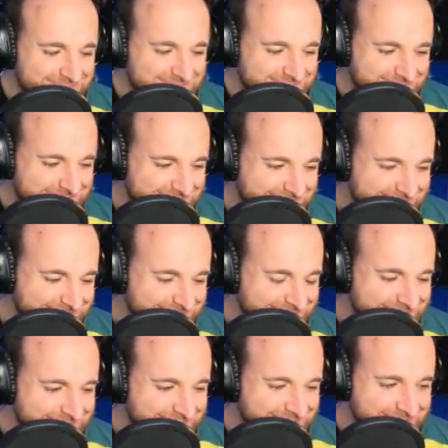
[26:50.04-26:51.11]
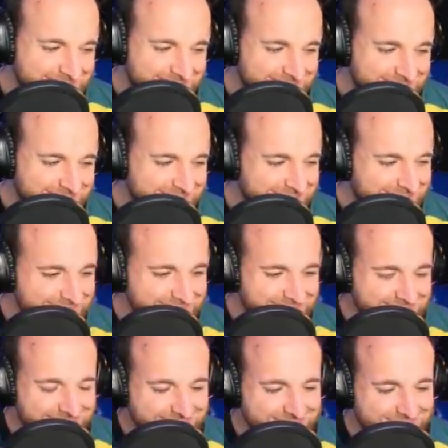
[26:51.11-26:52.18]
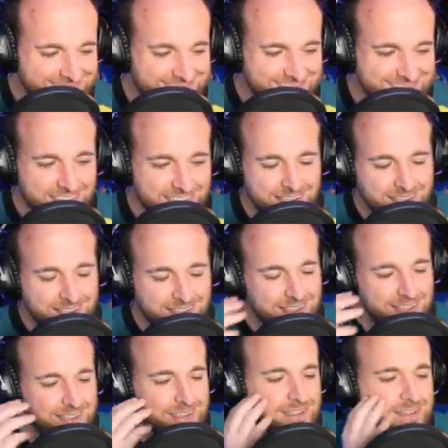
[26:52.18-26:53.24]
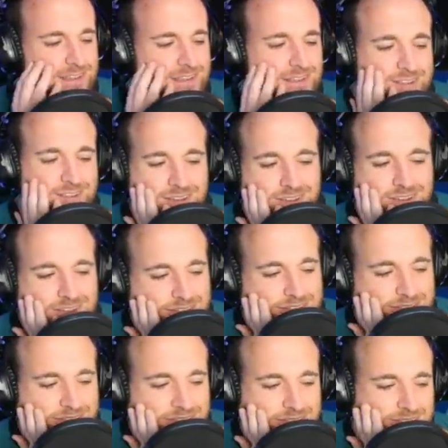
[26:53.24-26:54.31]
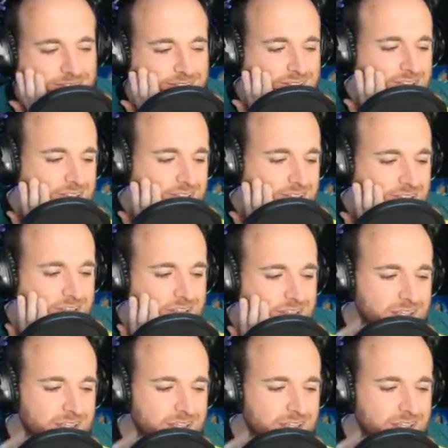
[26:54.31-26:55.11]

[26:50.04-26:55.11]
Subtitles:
(silent)